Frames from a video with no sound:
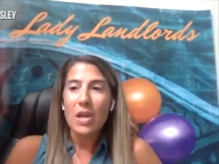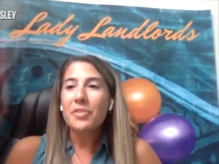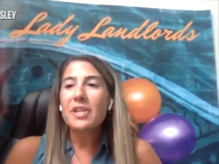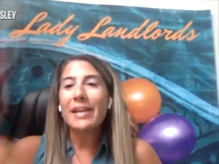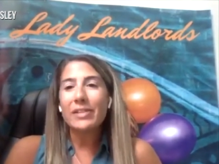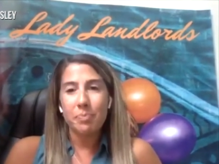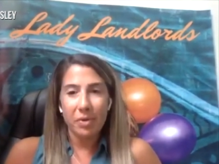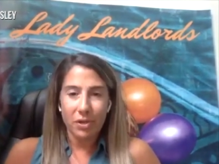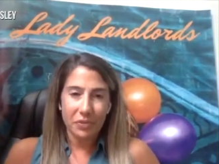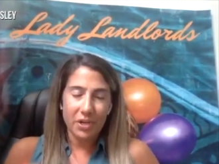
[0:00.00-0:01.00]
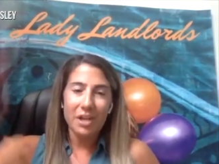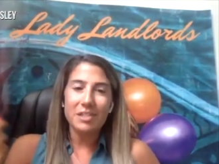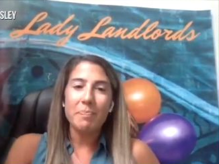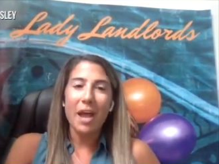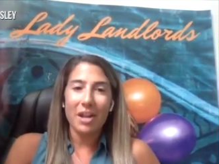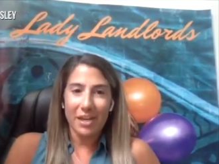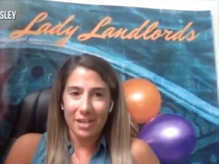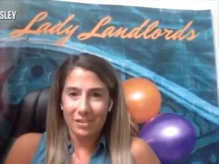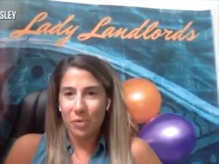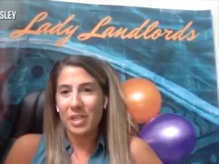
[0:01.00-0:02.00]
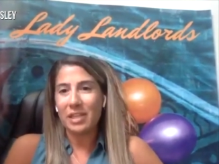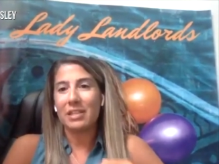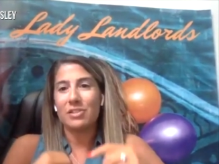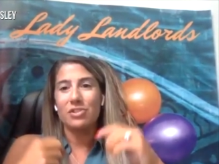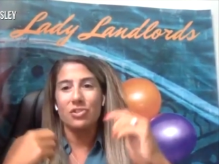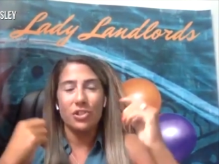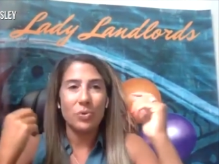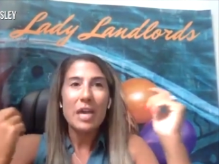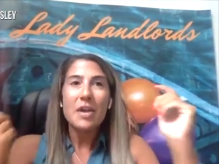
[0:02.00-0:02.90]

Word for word: the next book the next podcast that we can listen to